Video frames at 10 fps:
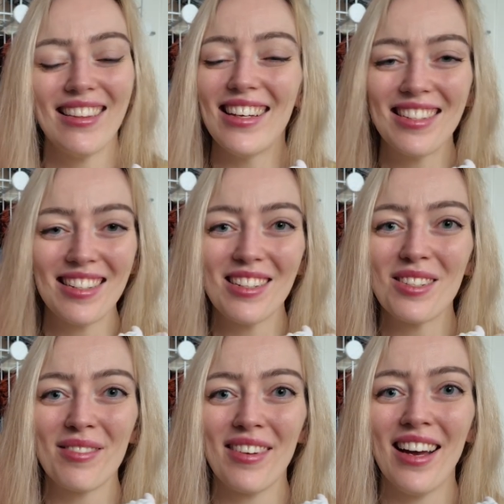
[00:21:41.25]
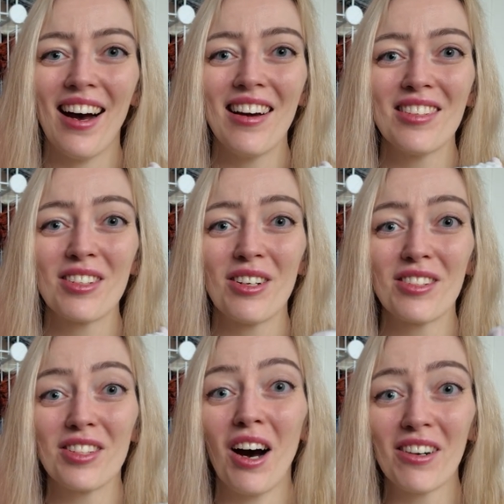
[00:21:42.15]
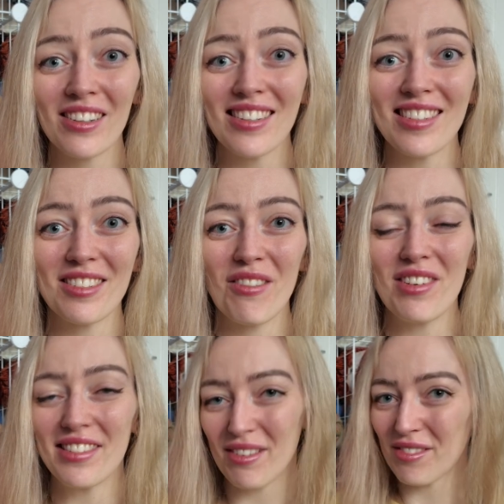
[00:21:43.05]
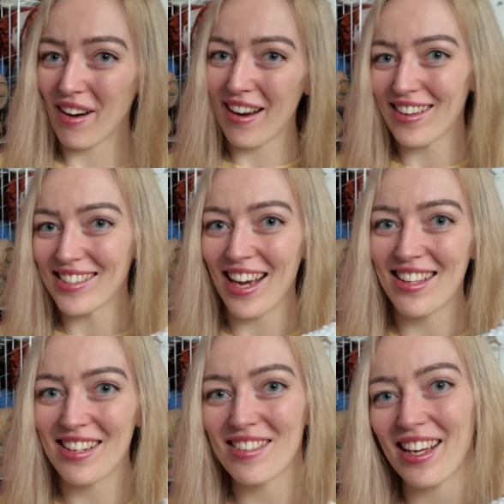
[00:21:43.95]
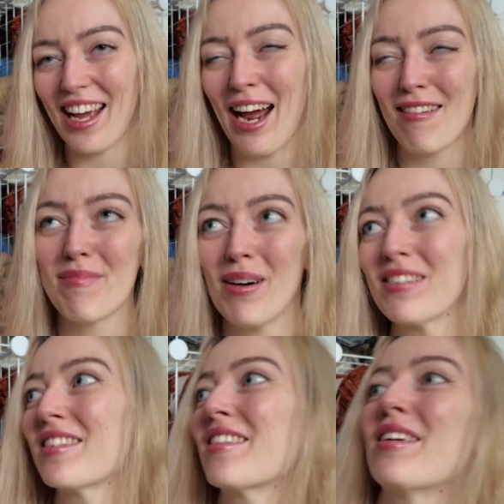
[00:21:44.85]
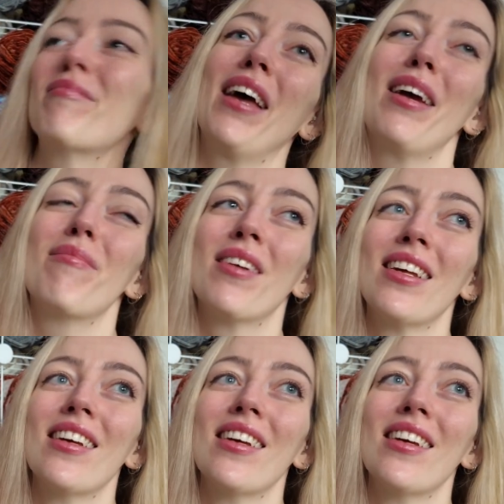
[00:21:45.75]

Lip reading: This little sweetheart is called Tonks. So obviously I was very excited that it was like a Harry Potter themed name.